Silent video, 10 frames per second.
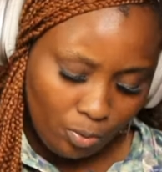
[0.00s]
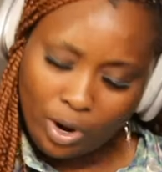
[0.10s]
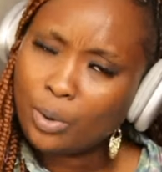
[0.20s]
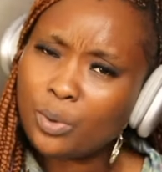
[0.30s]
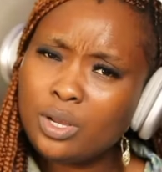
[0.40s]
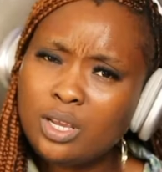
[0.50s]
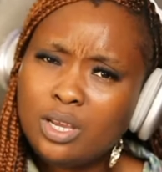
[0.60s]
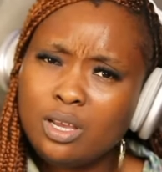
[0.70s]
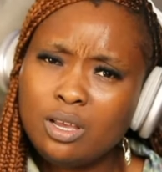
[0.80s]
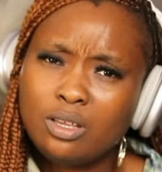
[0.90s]
Wow.
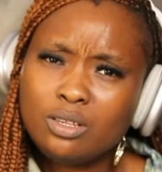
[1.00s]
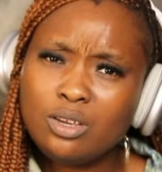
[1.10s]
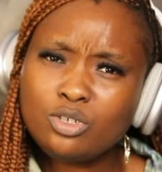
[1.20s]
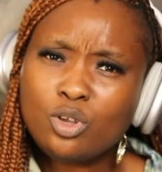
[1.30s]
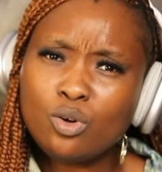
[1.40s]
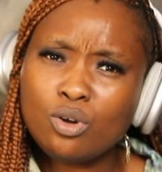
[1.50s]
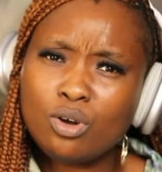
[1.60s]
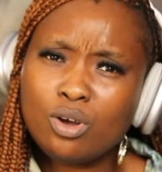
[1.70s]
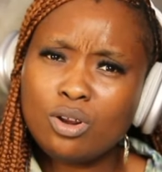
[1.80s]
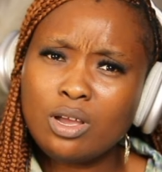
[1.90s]
So
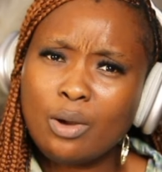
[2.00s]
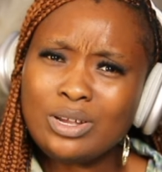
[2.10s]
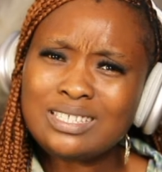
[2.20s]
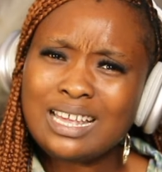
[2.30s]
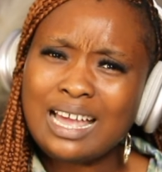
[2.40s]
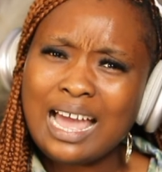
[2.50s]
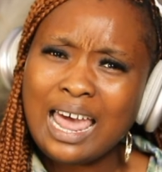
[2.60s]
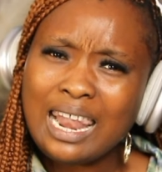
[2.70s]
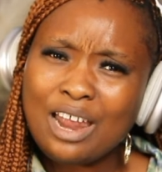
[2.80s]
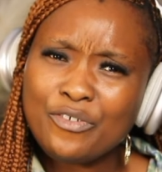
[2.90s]
was
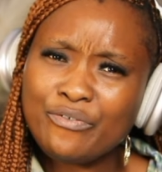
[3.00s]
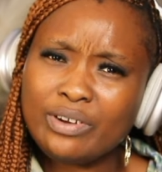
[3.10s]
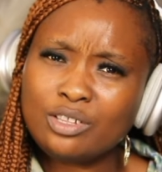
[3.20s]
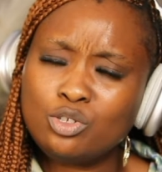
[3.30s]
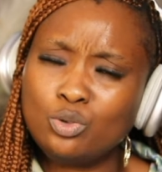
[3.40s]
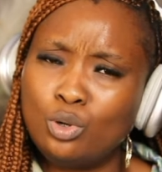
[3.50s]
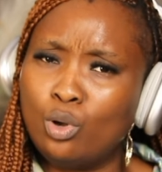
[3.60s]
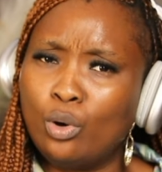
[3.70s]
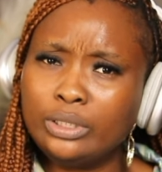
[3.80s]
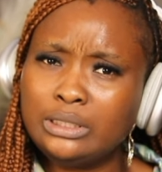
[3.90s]
Allah referred to
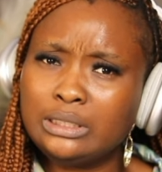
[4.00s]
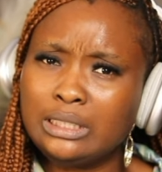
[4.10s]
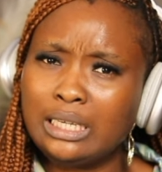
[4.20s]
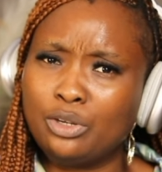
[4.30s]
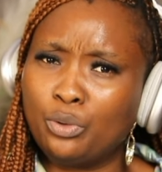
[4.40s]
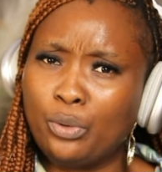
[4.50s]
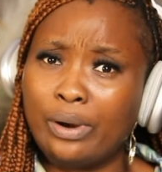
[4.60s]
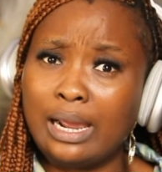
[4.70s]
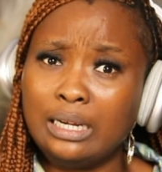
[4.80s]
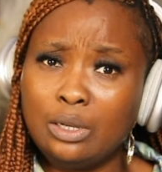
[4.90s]
Lord in
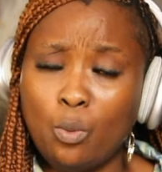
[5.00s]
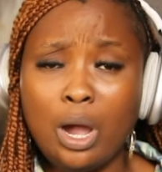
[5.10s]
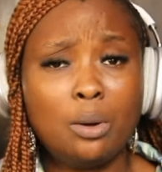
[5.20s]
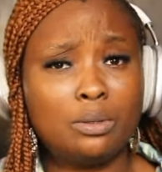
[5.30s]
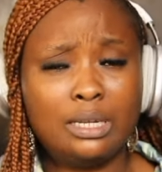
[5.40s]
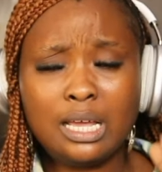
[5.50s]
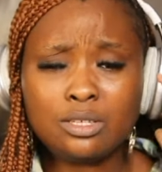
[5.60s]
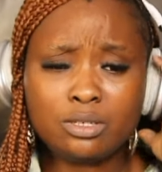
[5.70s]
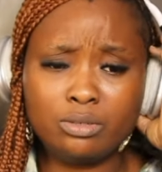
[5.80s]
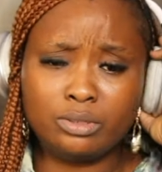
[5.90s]
Quran? Wow, that
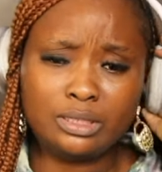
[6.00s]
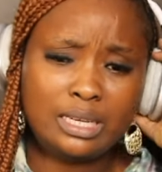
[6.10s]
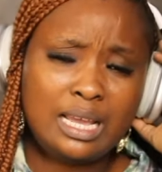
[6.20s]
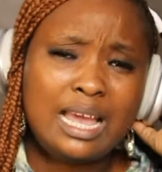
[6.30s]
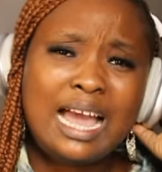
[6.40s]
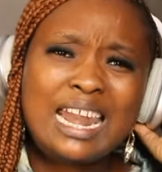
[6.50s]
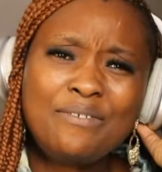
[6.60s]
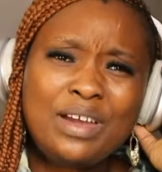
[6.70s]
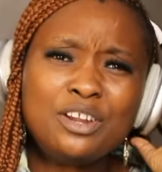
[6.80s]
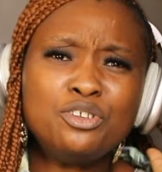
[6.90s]
was good. I
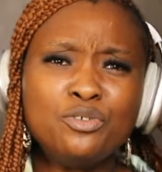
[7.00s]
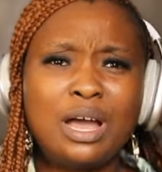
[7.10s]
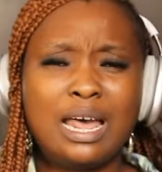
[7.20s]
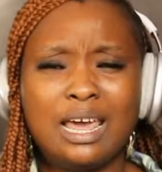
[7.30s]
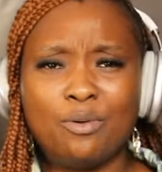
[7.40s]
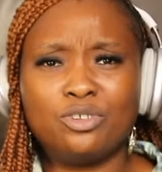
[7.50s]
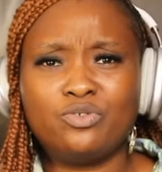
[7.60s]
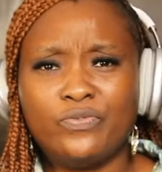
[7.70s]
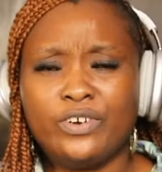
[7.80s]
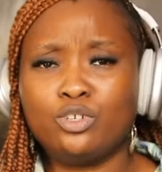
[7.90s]
never knew Allah was
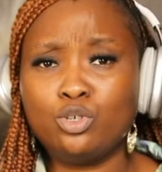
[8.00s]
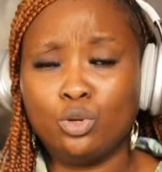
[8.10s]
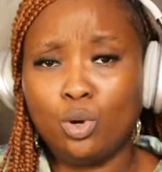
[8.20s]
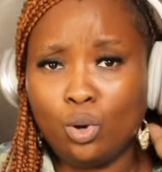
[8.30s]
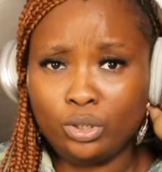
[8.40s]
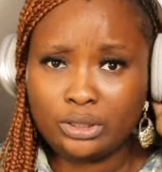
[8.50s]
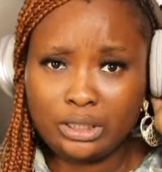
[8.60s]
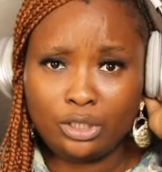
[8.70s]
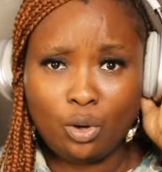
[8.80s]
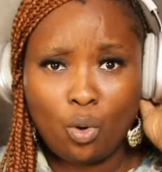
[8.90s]
referred to Lord
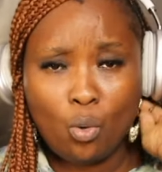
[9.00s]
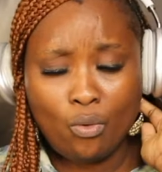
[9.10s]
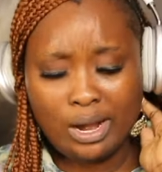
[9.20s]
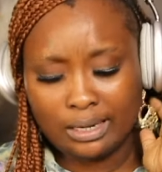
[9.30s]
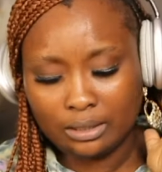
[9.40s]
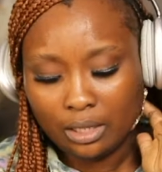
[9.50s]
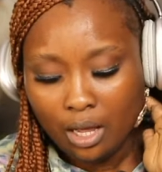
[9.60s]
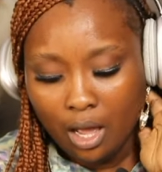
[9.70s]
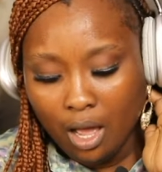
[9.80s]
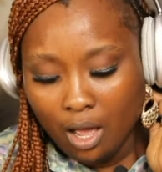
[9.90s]
in the Quran.
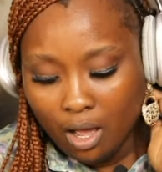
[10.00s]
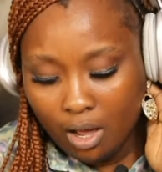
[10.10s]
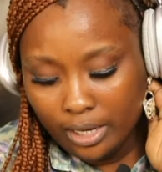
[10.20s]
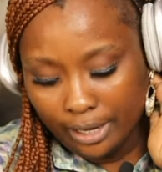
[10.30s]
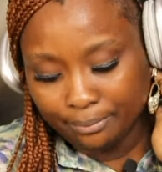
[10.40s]
Okay,